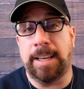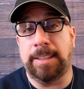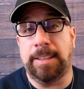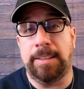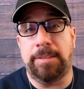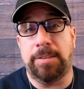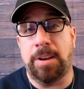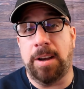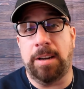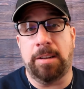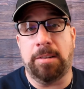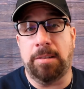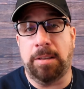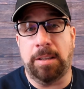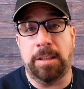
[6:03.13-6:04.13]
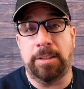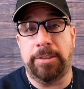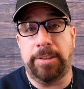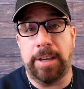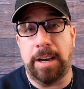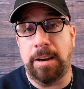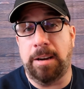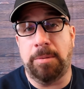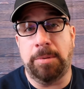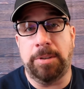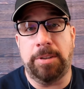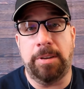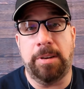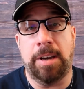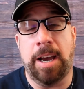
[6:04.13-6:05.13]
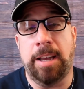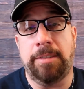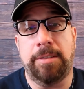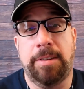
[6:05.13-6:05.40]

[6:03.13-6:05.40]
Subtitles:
this article and share it with you guys.